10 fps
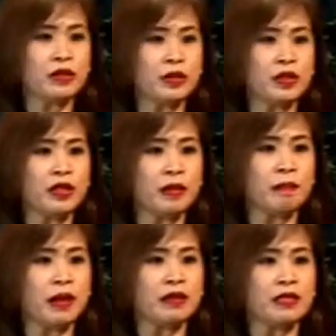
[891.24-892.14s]
the good thing
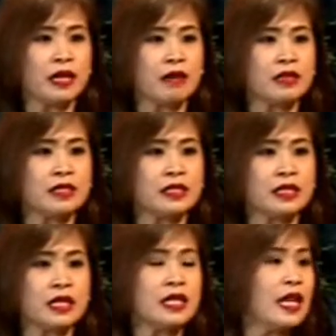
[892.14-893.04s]
about now is
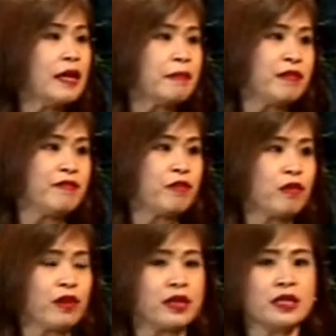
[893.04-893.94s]
that unlike
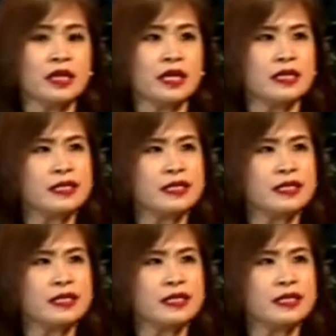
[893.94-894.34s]
before,